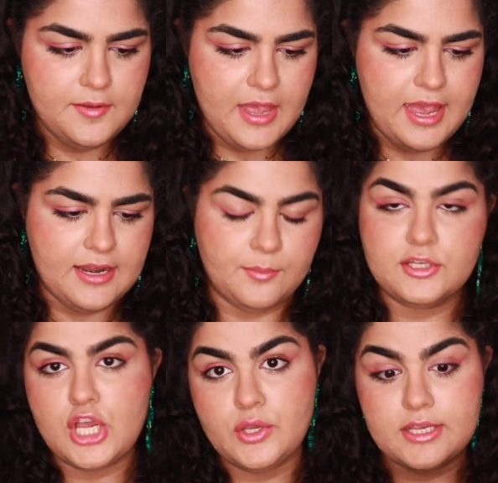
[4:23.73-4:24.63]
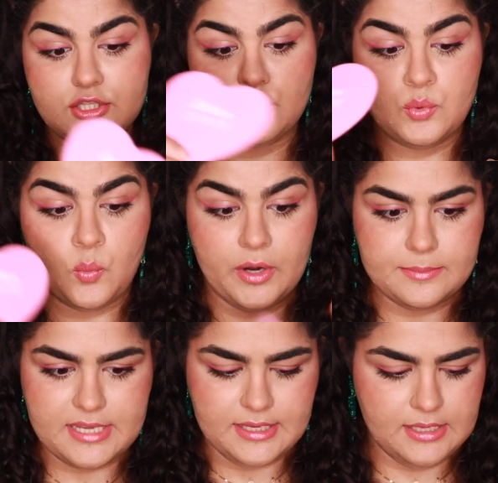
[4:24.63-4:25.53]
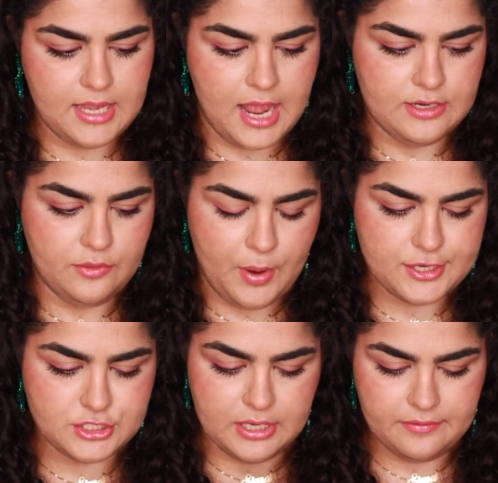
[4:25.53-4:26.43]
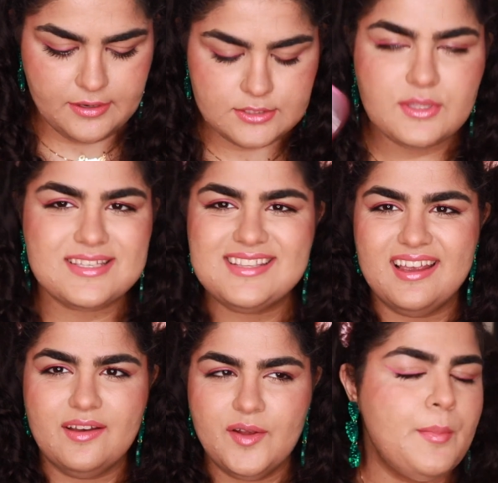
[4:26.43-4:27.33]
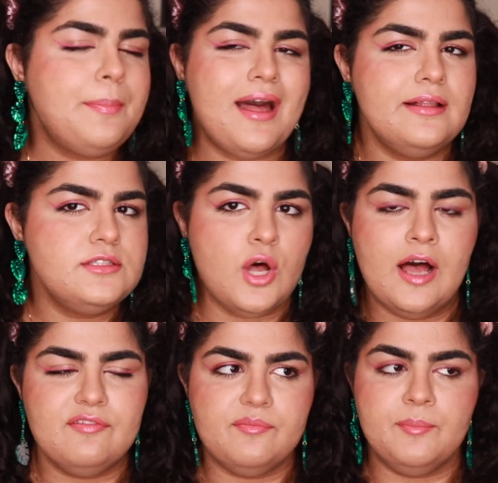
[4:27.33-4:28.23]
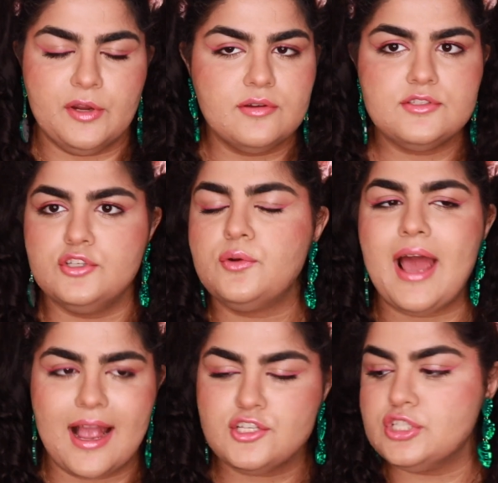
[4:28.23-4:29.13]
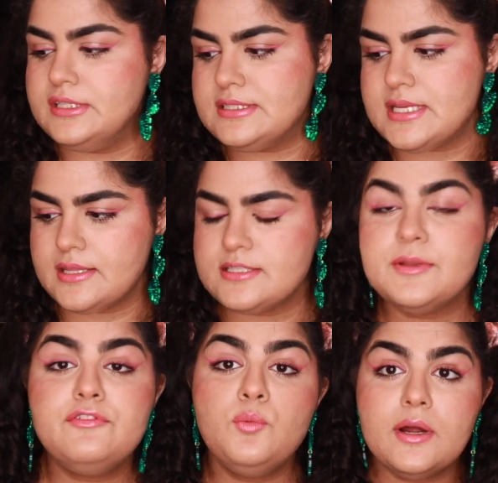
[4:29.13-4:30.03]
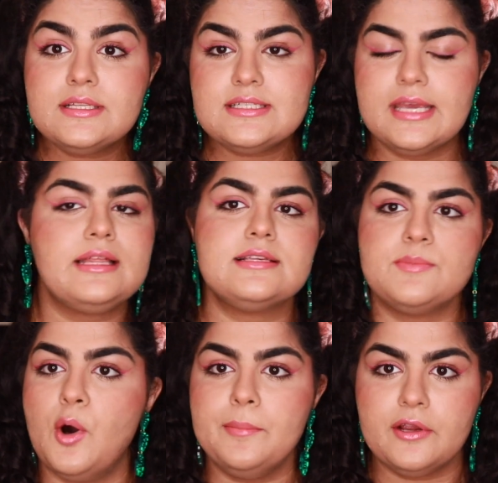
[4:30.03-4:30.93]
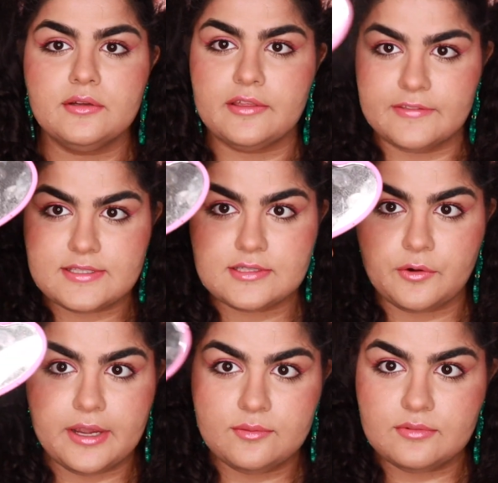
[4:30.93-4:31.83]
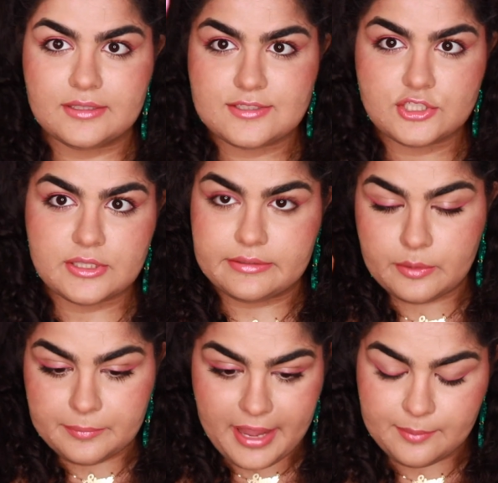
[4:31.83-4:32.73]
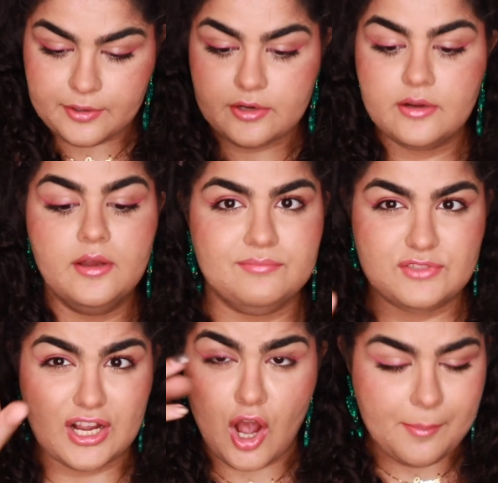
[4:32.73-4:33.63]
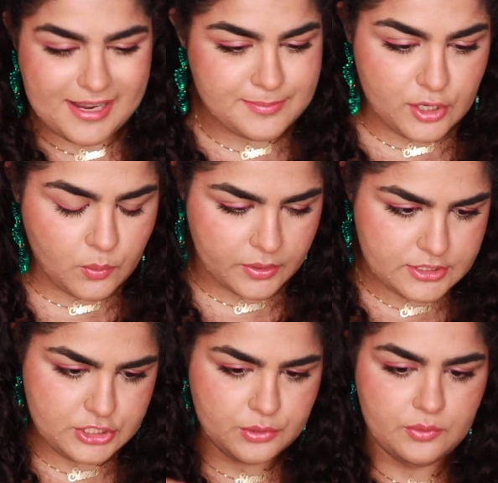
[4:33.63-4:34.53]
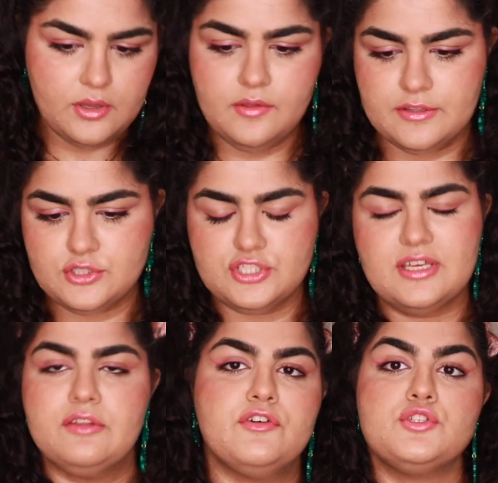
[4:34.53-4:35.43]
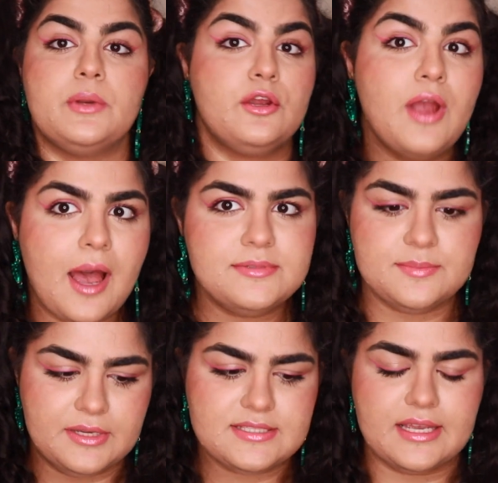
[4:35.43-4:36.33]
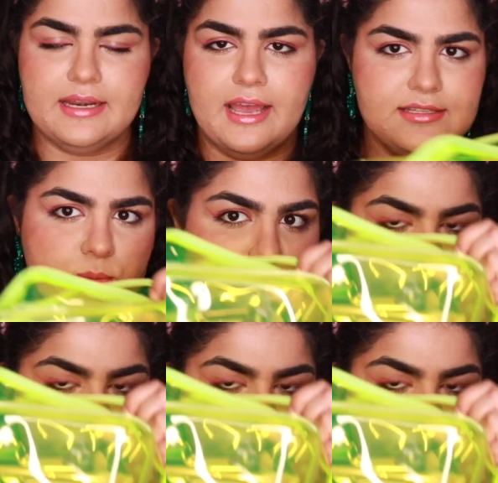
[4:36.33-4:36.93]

and I'm going to talk you guys through what I'm taking and the rationale there. So this is my palettes all have mirrors, so you don't actually need to take this, but if you wanted to take a small mirror, this is a great, this is just a little hand mirror. A compact mirror works too. This is just the first one I grabbed, and because again I had so much